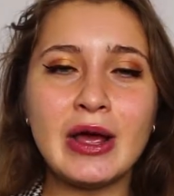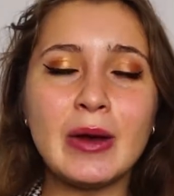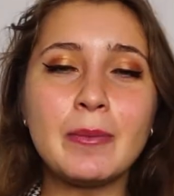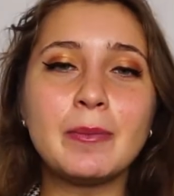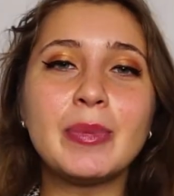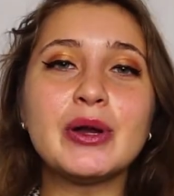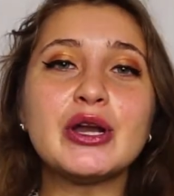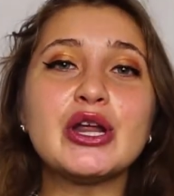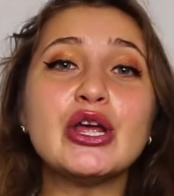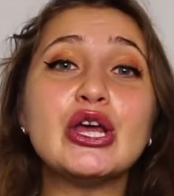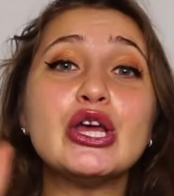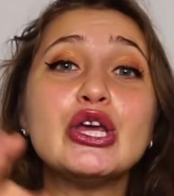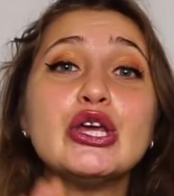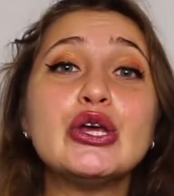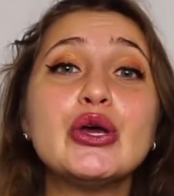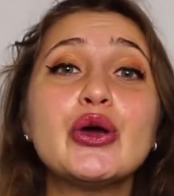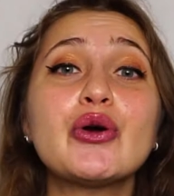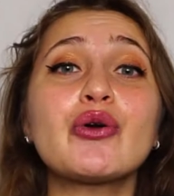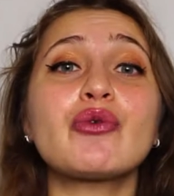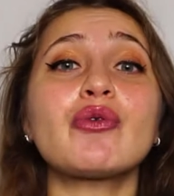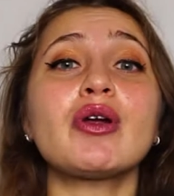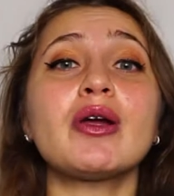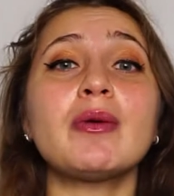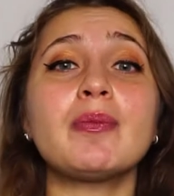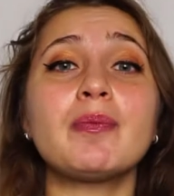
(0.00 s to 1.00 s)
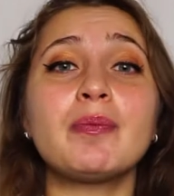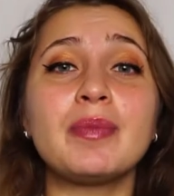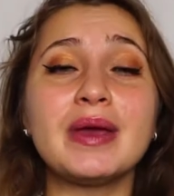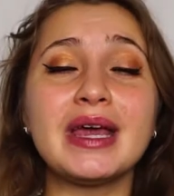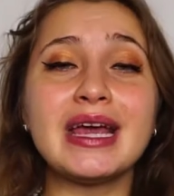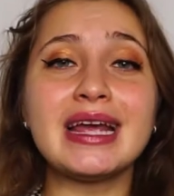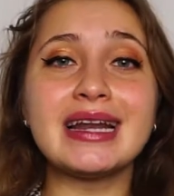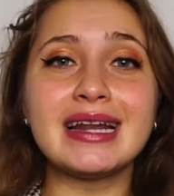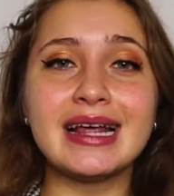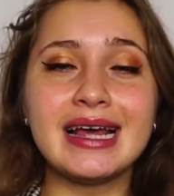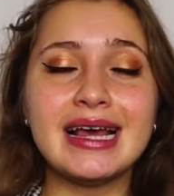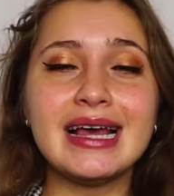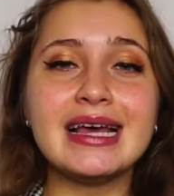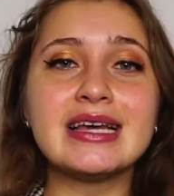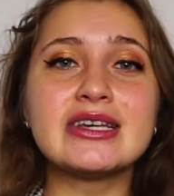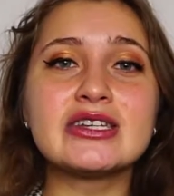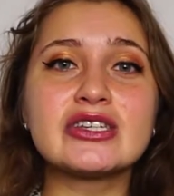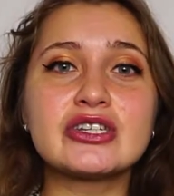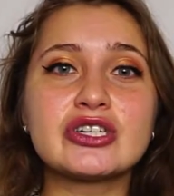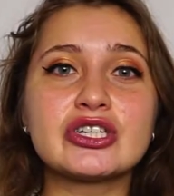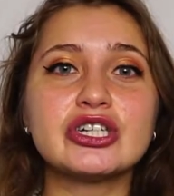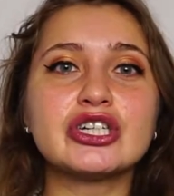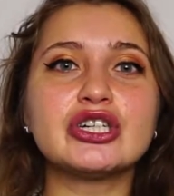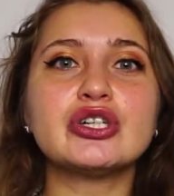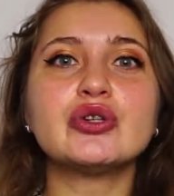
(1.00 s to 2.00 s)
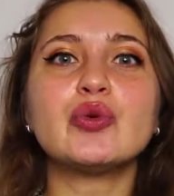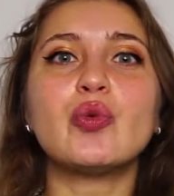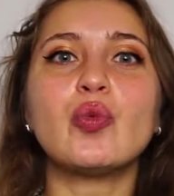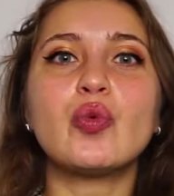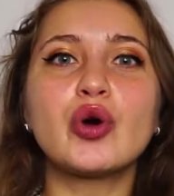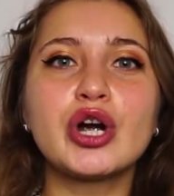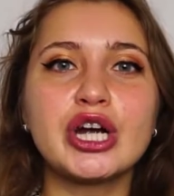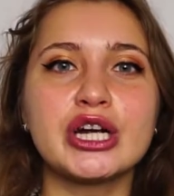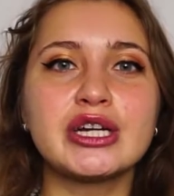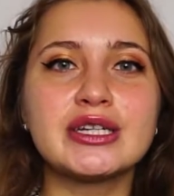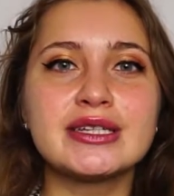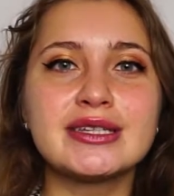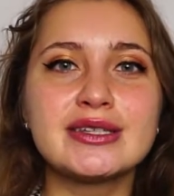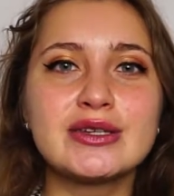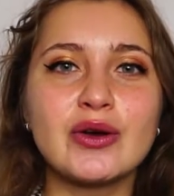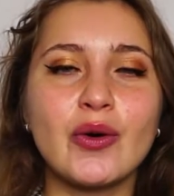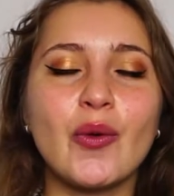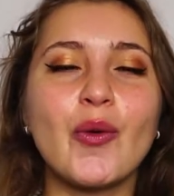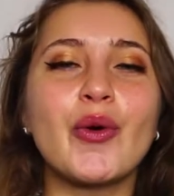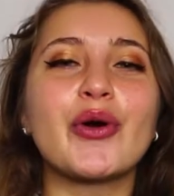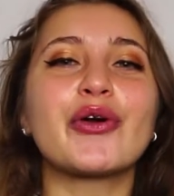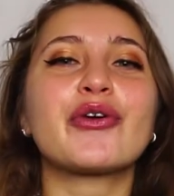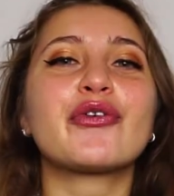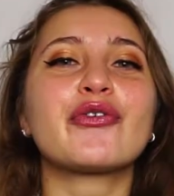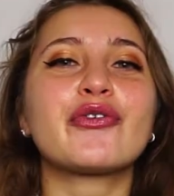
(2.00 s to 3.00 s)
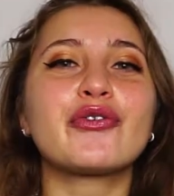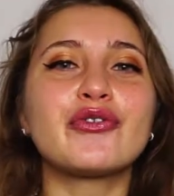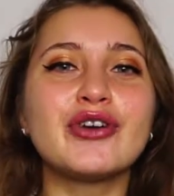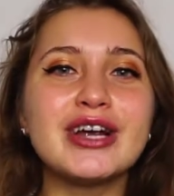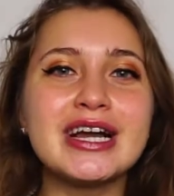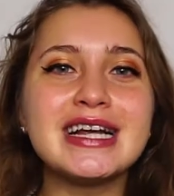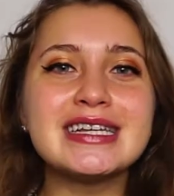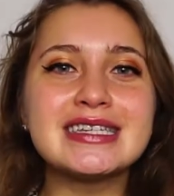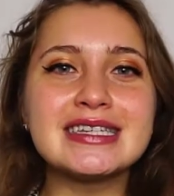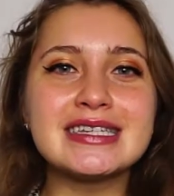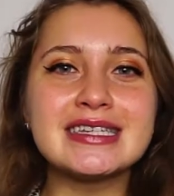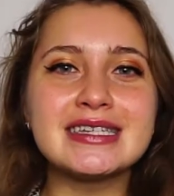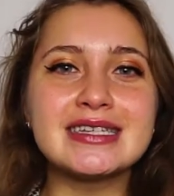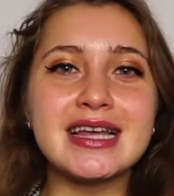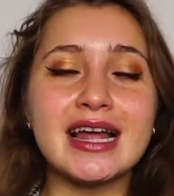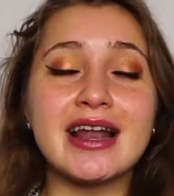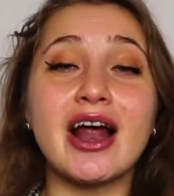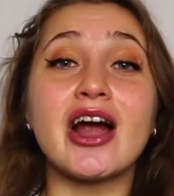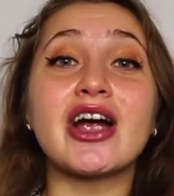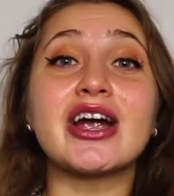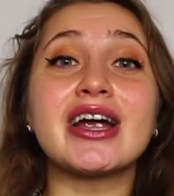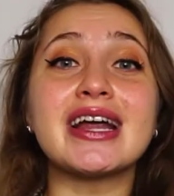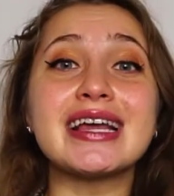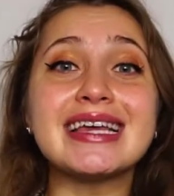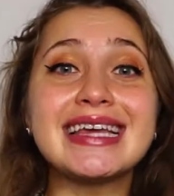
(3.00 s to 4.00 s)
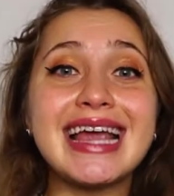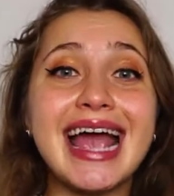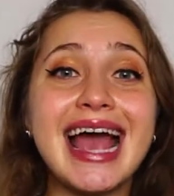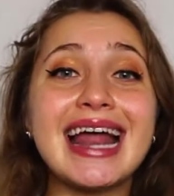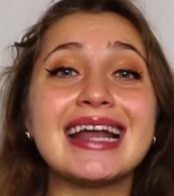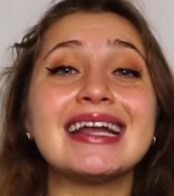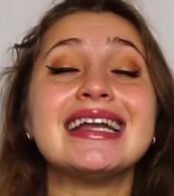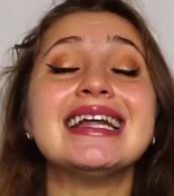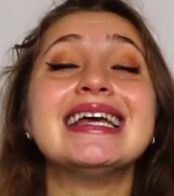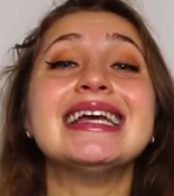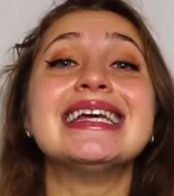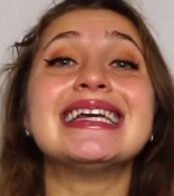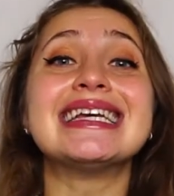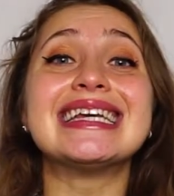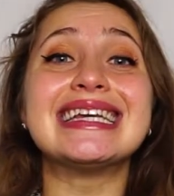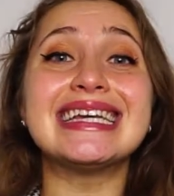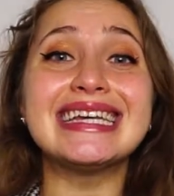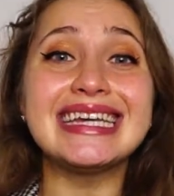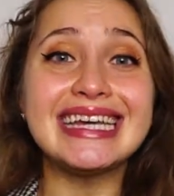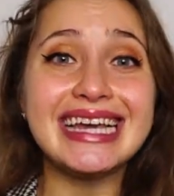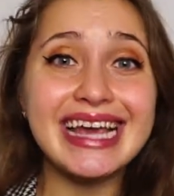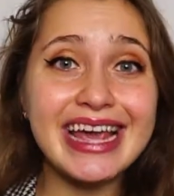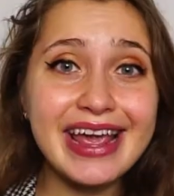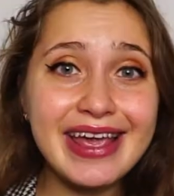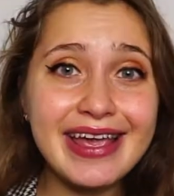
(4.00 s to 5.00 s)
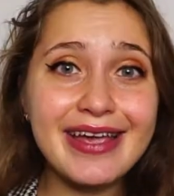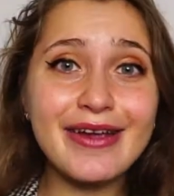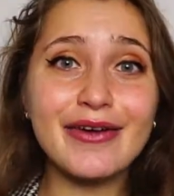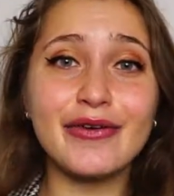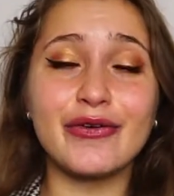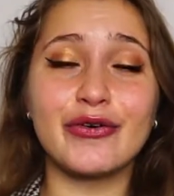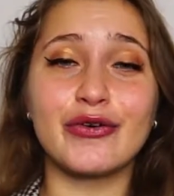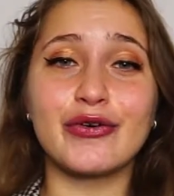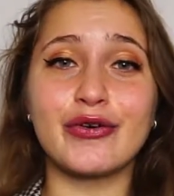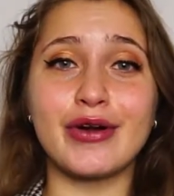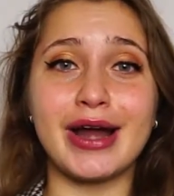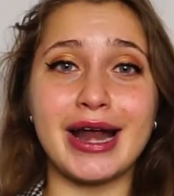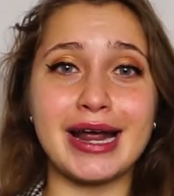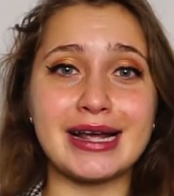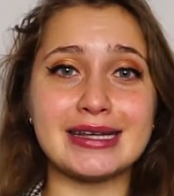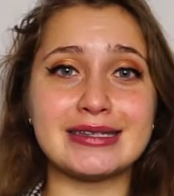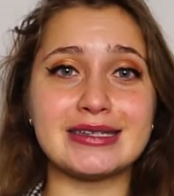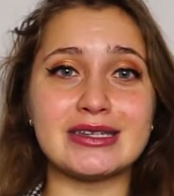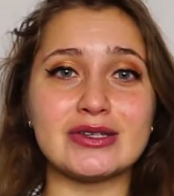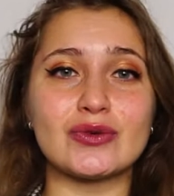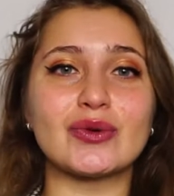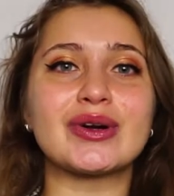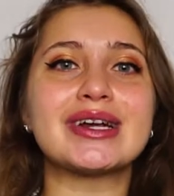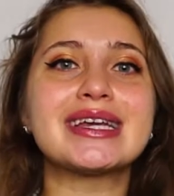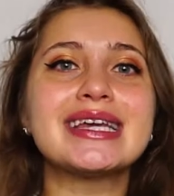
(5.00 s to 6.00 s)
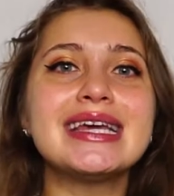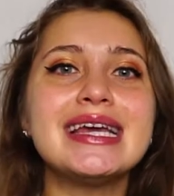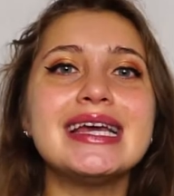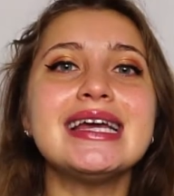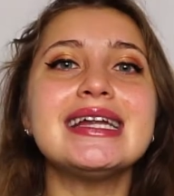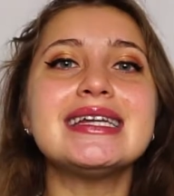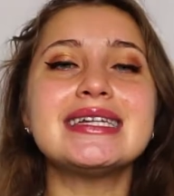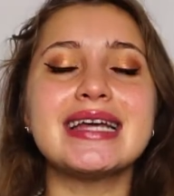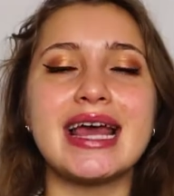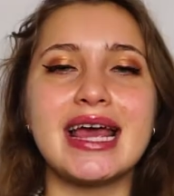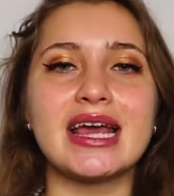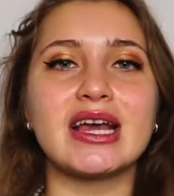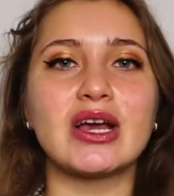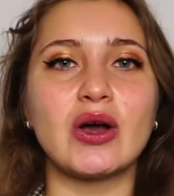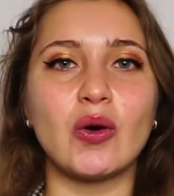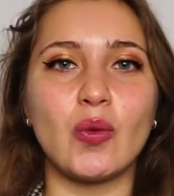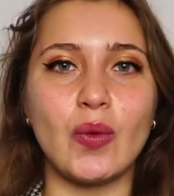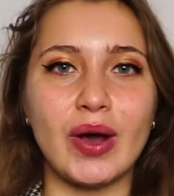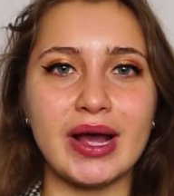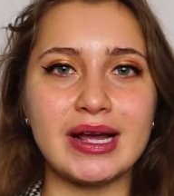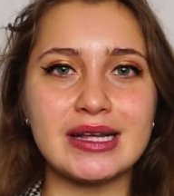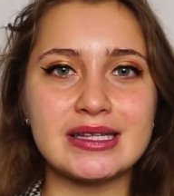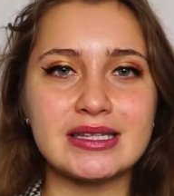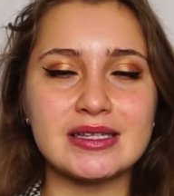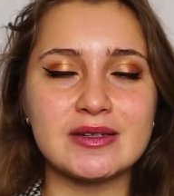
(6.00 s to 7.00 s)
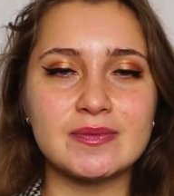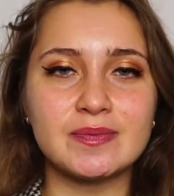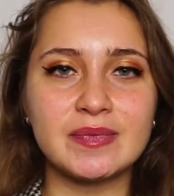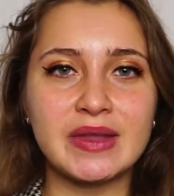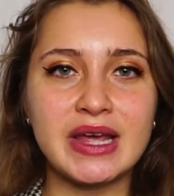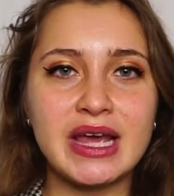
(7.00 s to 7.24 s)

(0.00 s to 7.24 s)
but you repeat certain words or phrases that are again key phrases or key takeaways